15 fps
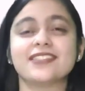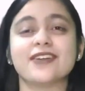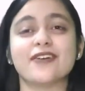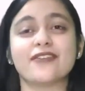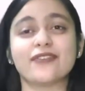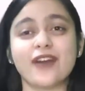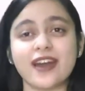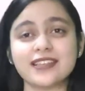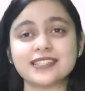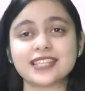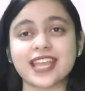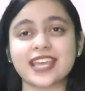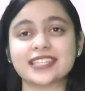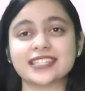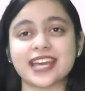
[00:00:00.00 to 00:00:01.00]
The first
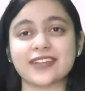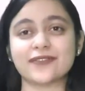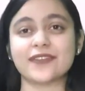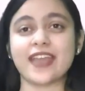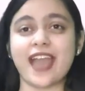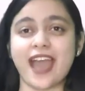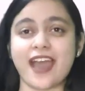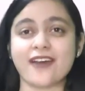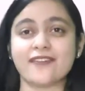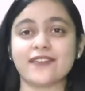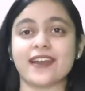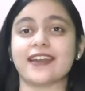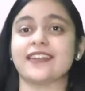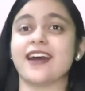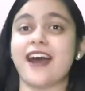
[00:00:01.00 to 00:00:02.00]
case that we
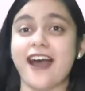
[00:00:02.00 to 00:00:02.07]
have and